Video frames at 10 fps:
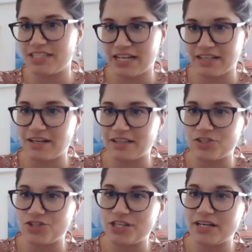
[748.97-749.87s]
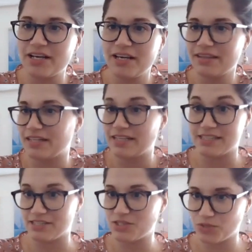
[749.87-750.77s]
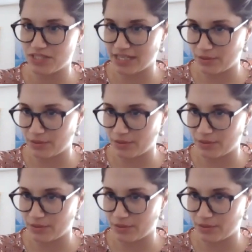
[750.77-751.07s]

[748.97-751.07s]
and technology that exists